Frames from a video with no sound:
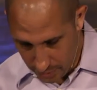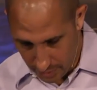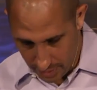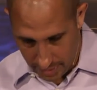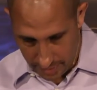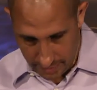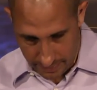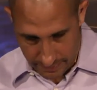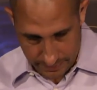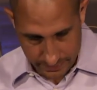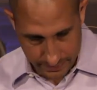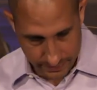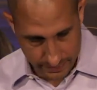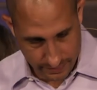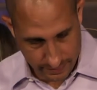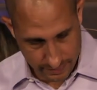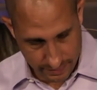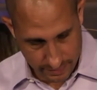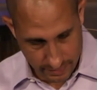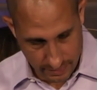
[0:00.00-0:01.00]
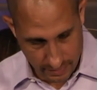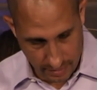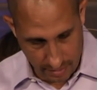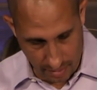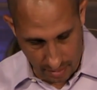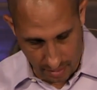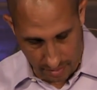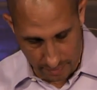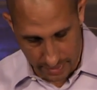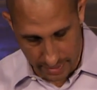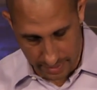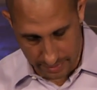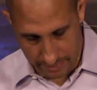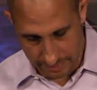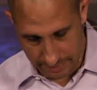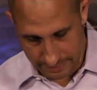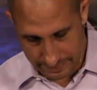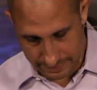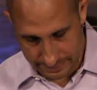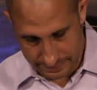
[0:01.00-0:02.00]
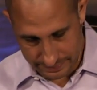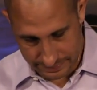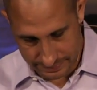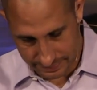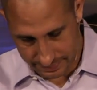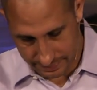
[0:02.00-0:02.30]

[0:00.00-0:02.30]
name we pray. Amen.